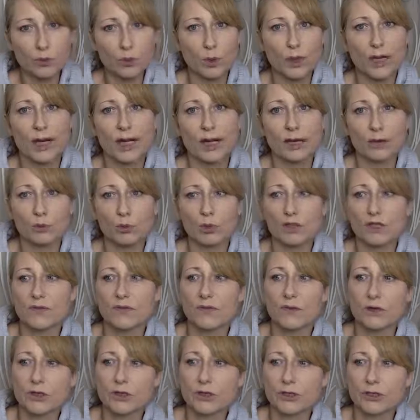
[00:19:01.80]
when I was
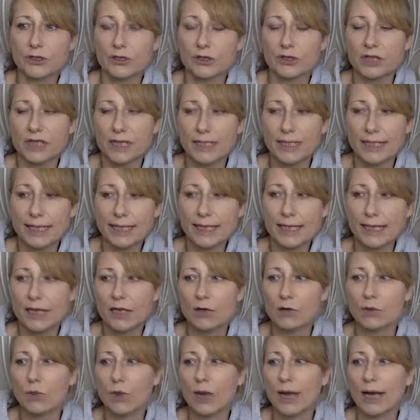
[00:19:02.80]
first on the sick
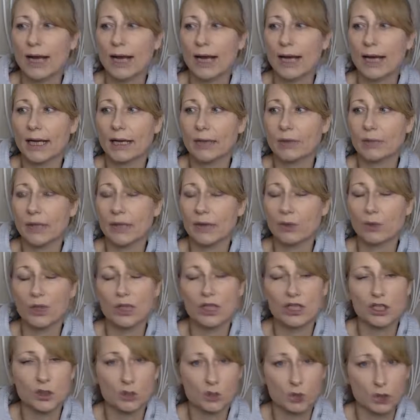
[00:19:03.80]
and when I my
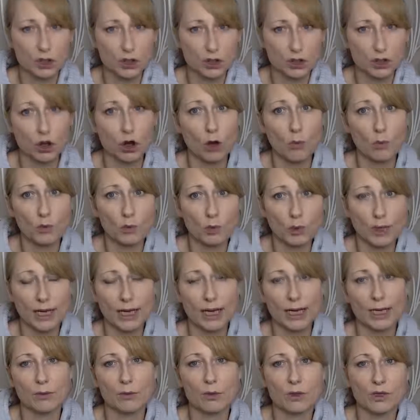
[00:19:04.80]
wages were stopped when
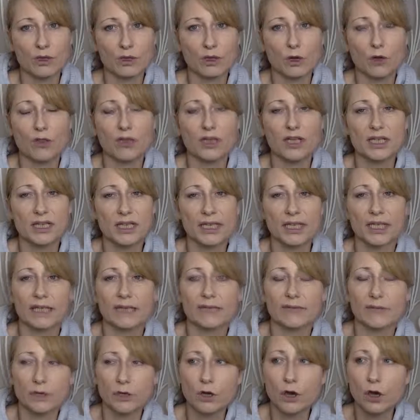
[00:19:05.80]
I was on the sick
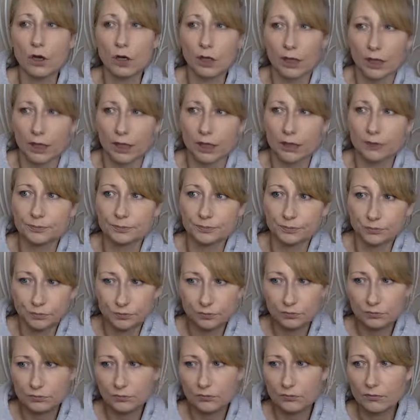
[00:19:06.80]
even longer,
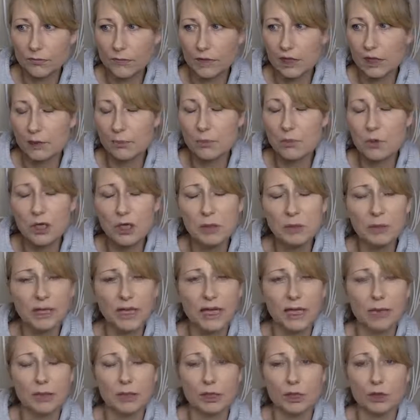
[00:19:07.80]
money
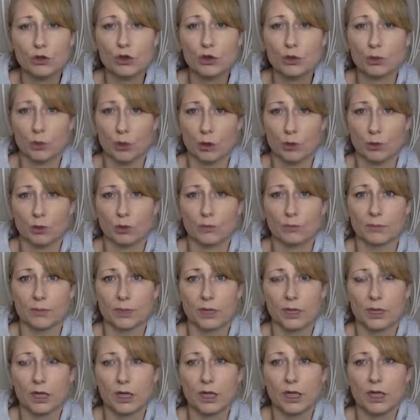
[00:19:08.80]
became a huge problem.
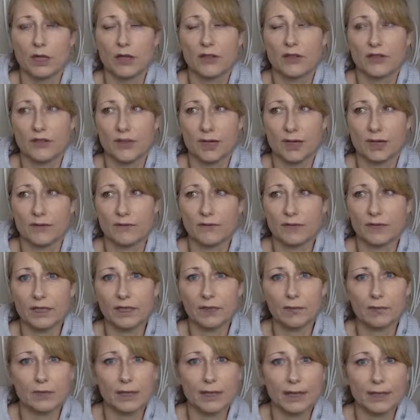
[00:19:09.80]
Thankfully,
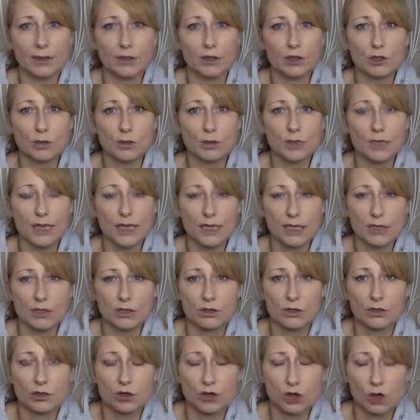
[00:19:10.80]
my husband has a
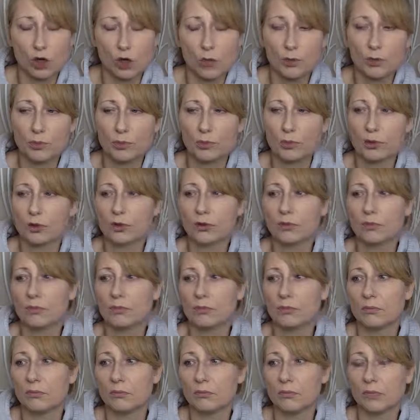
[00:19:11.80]
good job, but
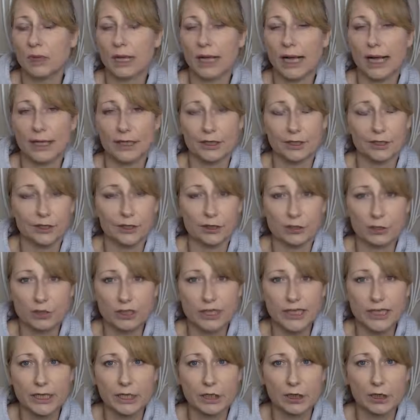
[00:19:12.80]
I earned a good
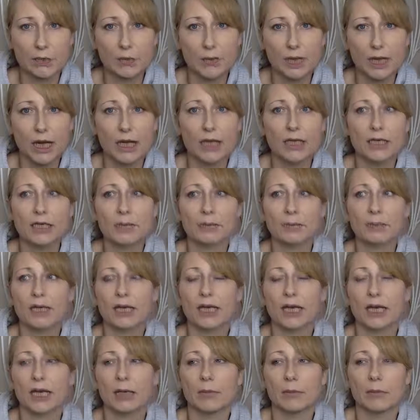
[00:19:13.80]
income and it
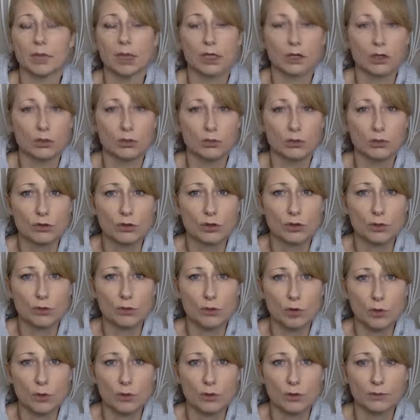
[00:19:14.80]
became a huge
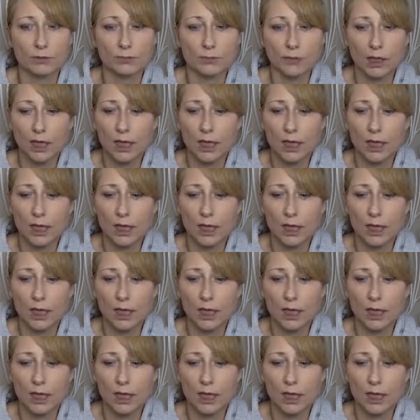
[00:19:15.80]
problem.